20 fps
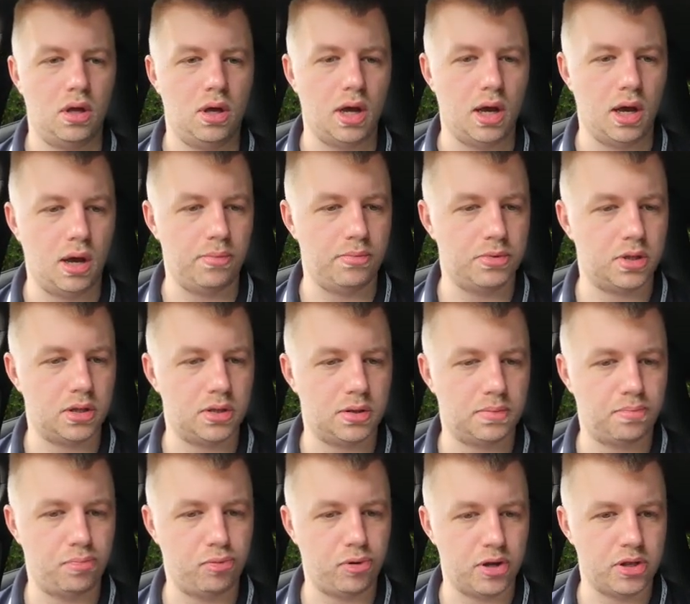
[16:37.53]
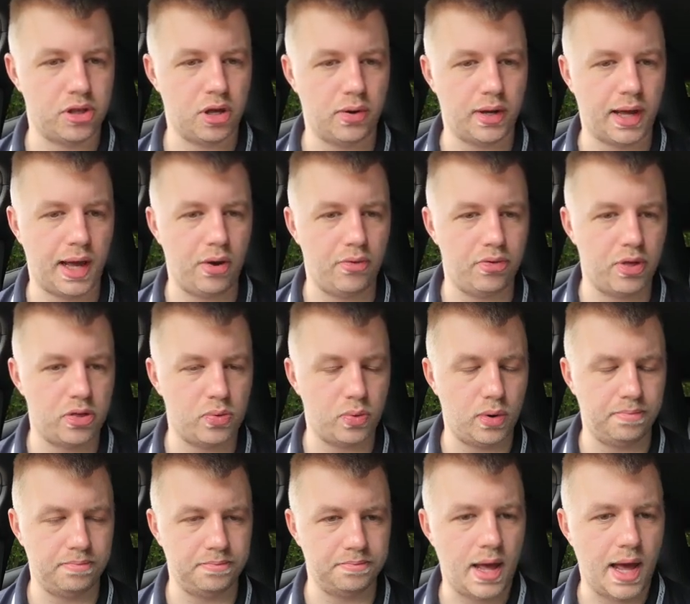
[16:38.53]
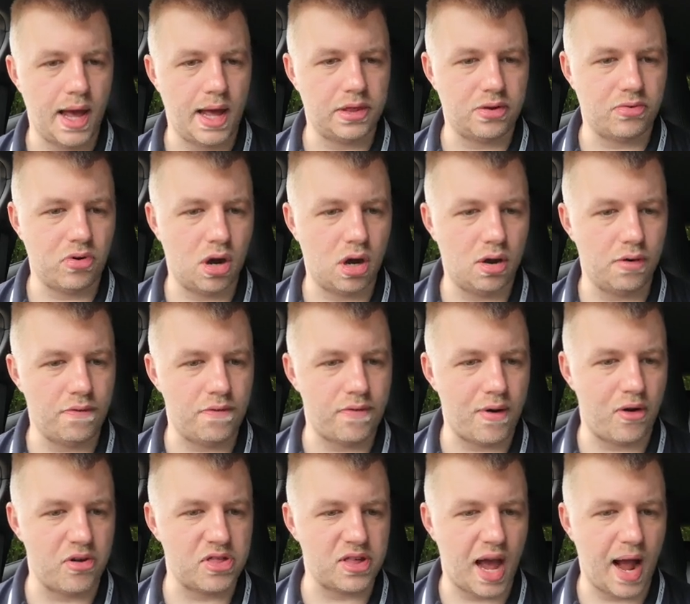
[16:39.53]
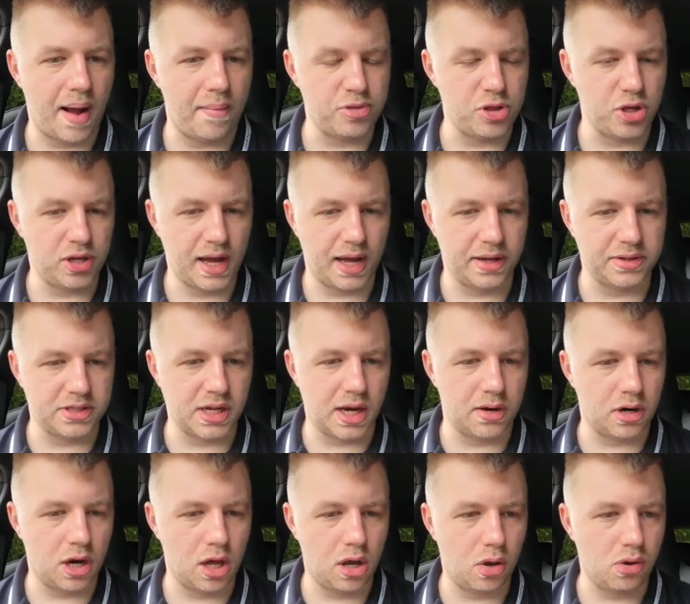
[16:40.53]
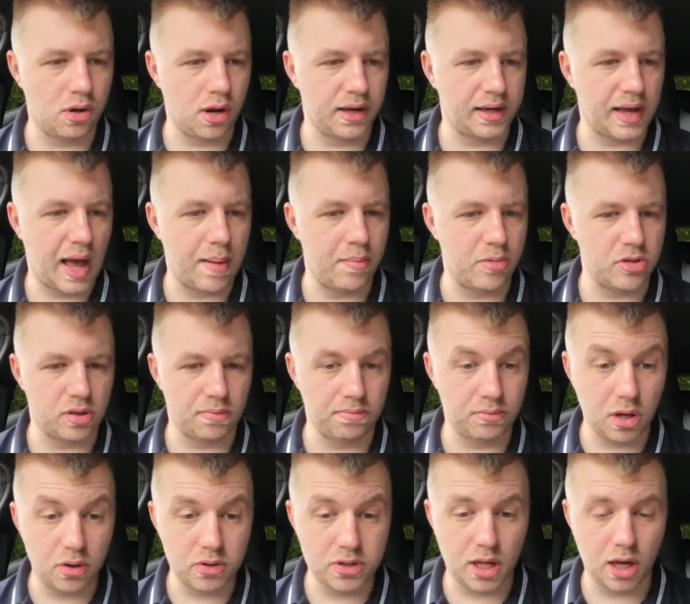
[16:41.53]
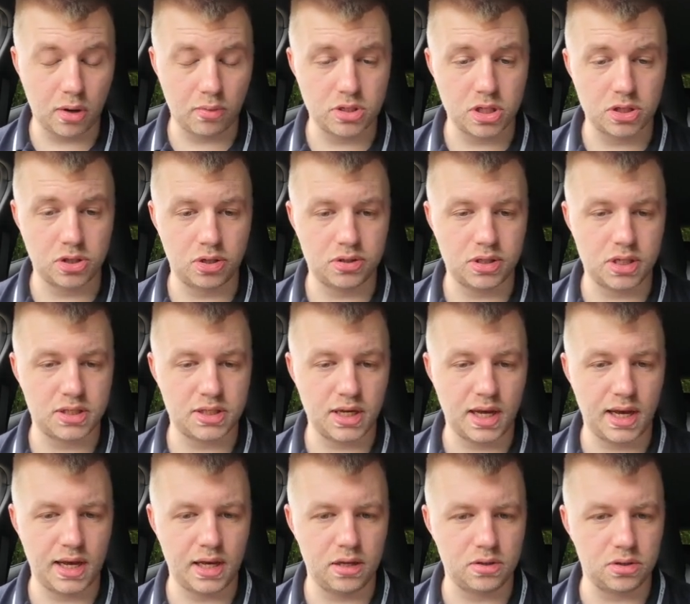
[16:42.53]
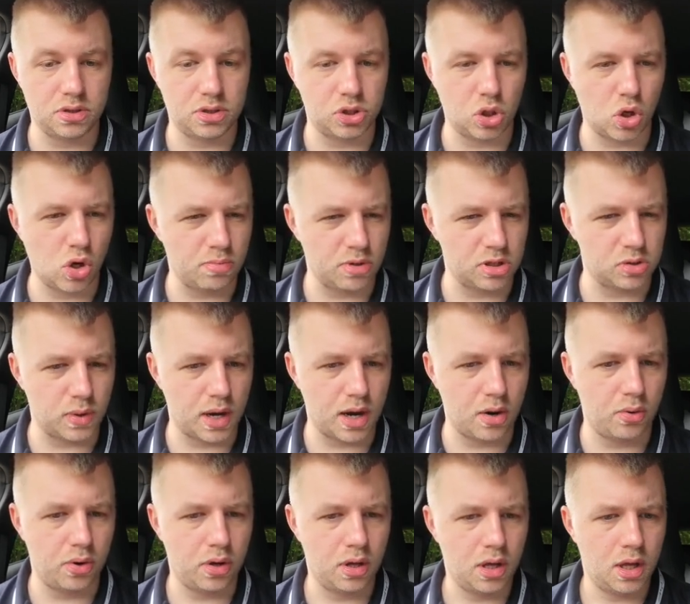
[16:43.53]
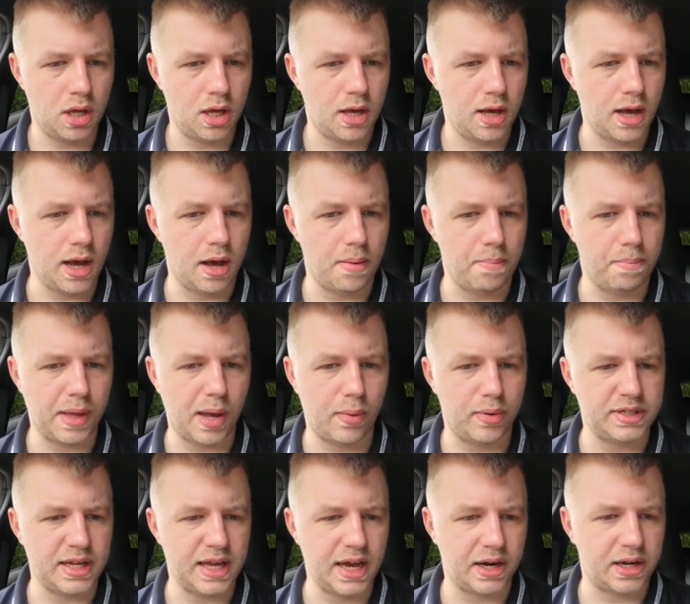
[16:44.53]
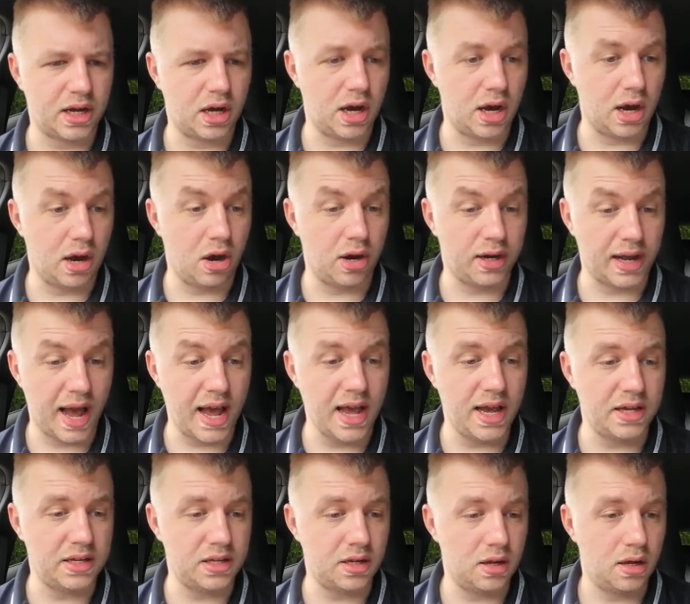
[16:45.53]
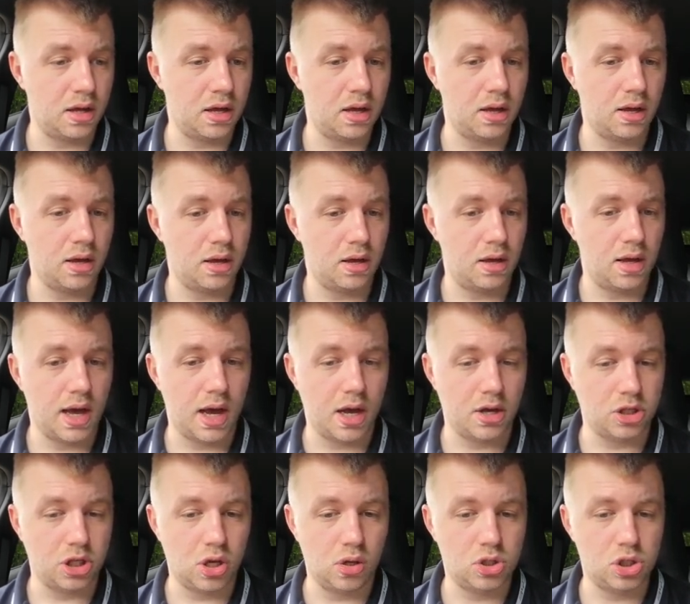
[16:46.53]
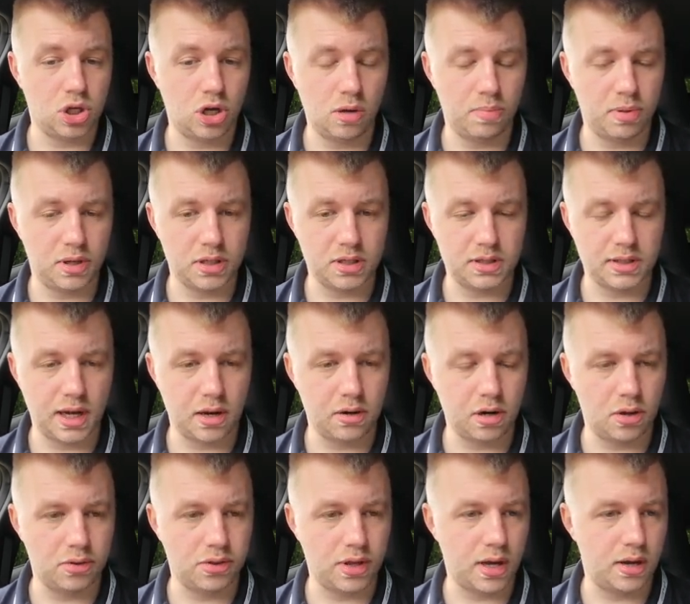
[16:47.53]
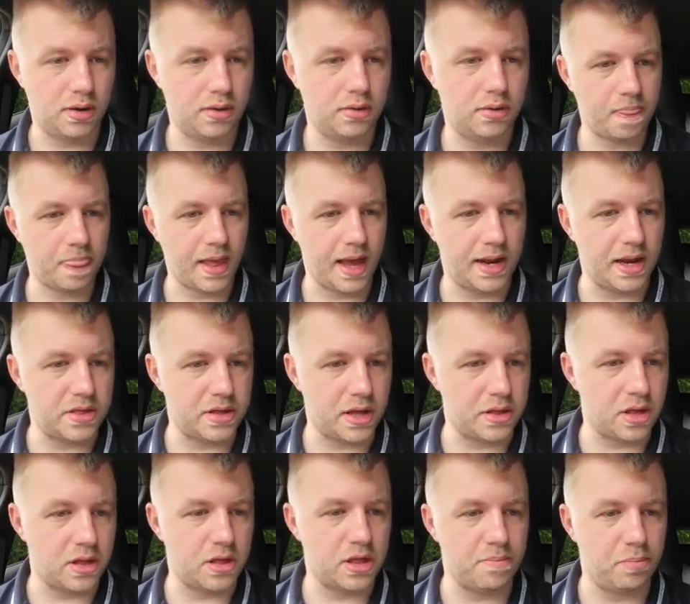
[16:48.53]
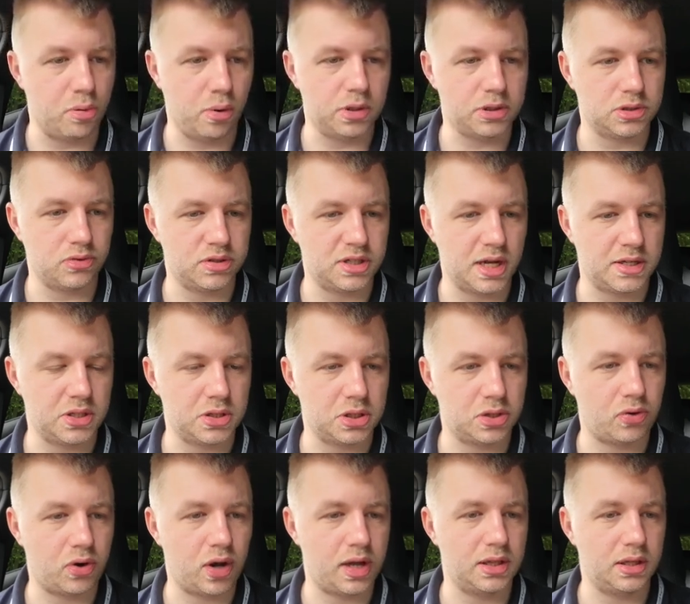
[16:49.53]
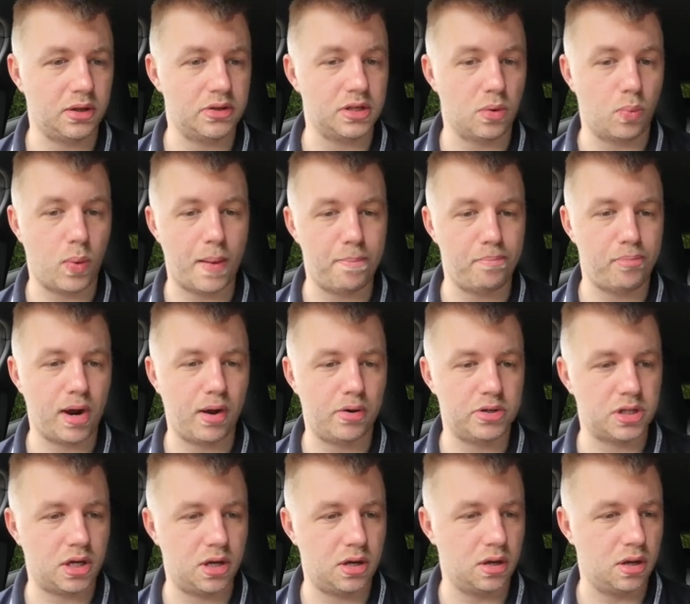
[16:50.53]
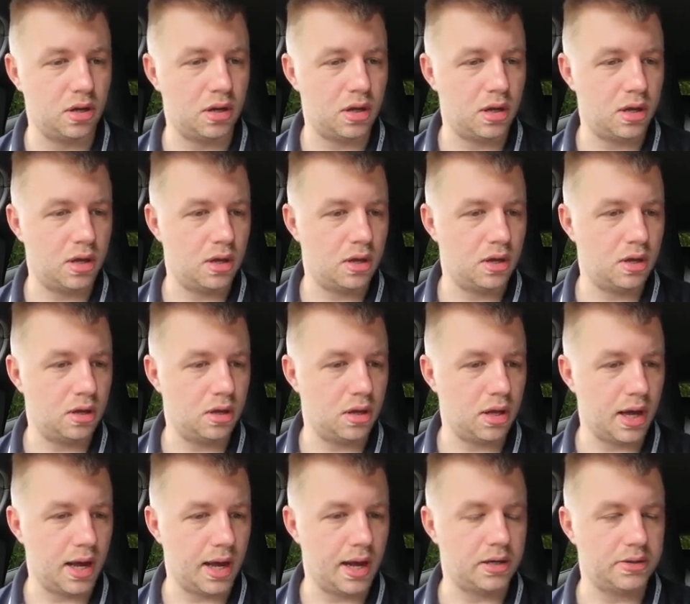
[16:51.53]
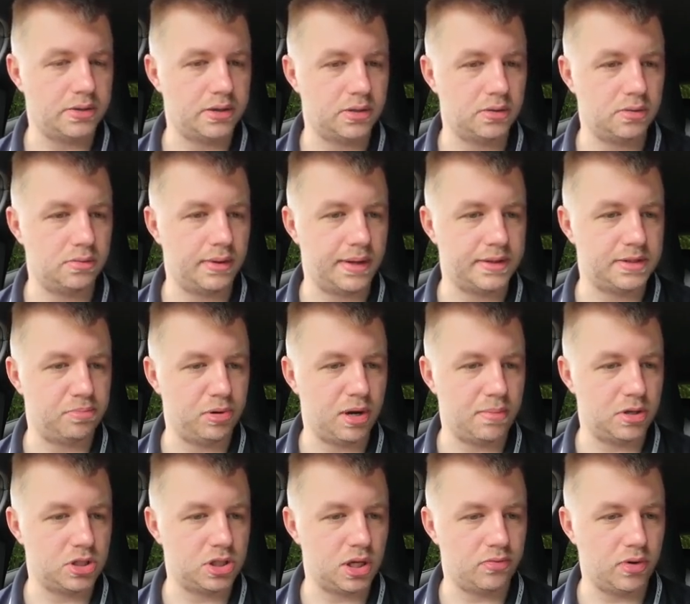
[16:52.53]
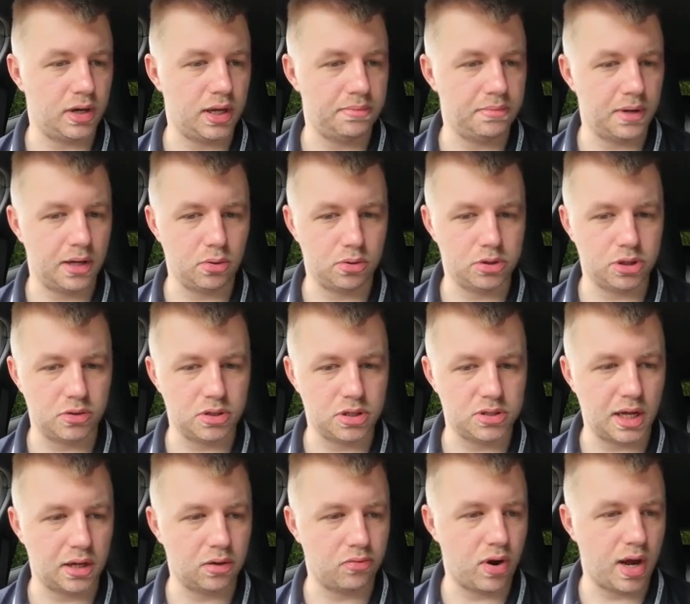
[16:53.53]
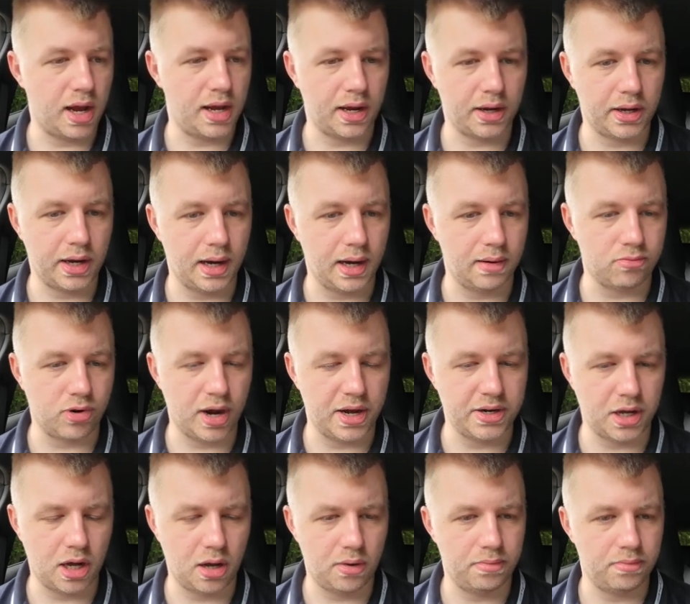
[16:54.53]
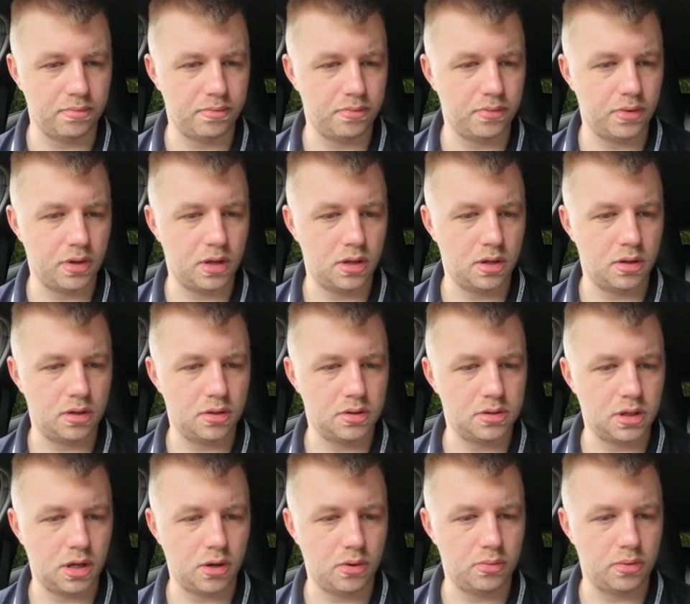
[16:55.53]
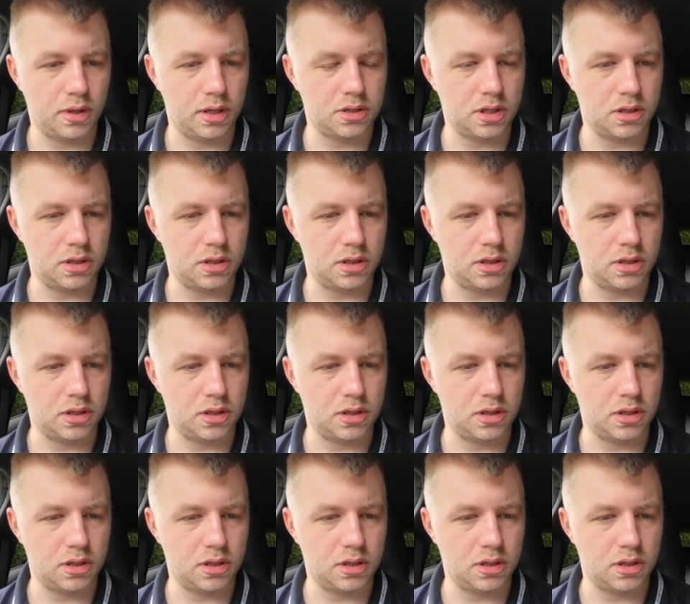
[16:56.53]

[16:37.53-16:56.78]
So let's press OK on this one. And there are various apps you can download, like Amazon Music, which is good to see, Zoom as well, BYD Arcade, YouTube, let's download that. And it says it supports a rotating screen. There's a web browser, and that's pretty much it really. And also Stingray and Calm Radio. So let's